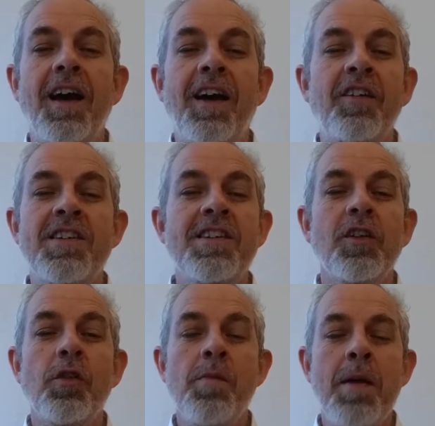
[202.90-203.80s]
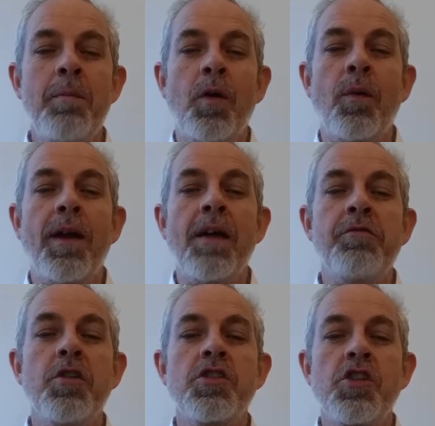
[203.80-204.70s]
I still remember when I
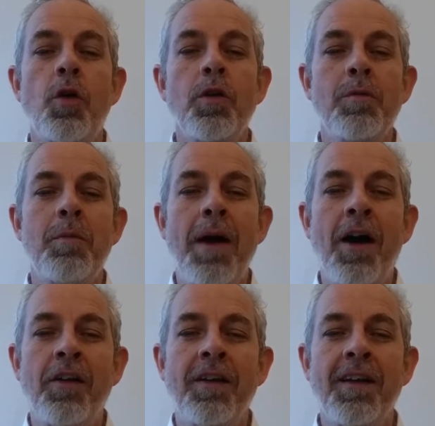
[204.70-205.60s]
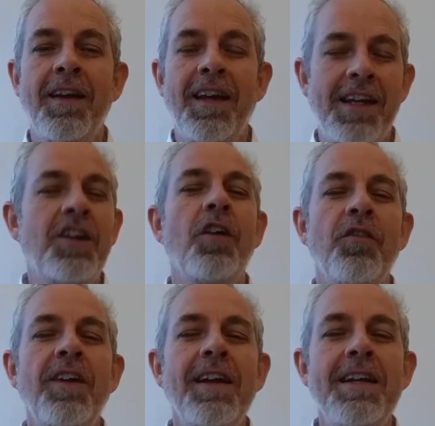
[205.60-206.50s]
first told him about it, he got
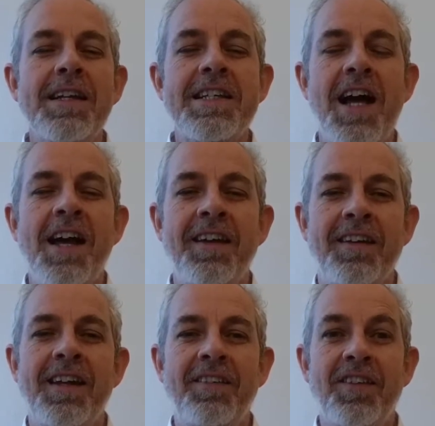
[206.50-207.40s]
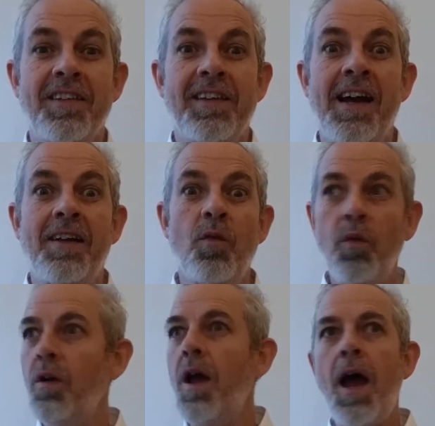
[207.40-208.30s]
really excited. He was like,
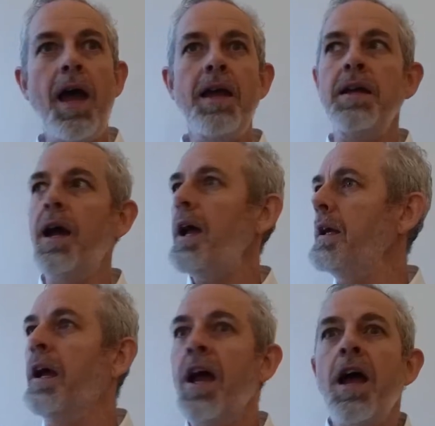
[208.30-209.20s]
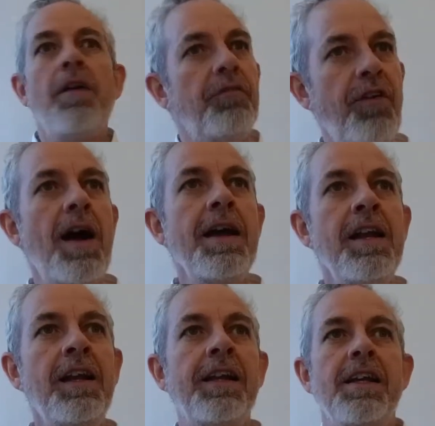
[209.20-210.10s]
hey,
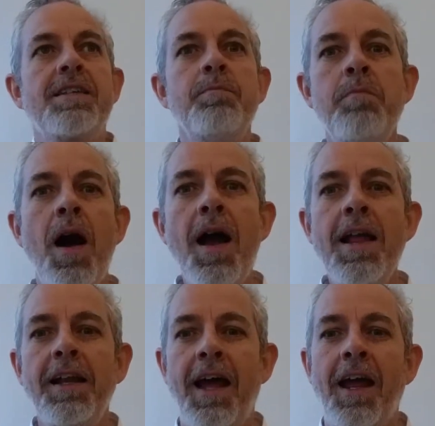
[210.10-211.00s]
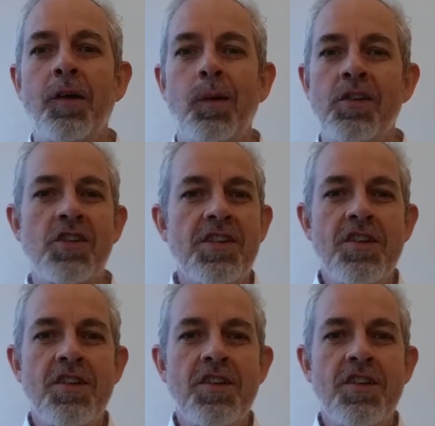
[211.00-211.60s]
finally, it's my language.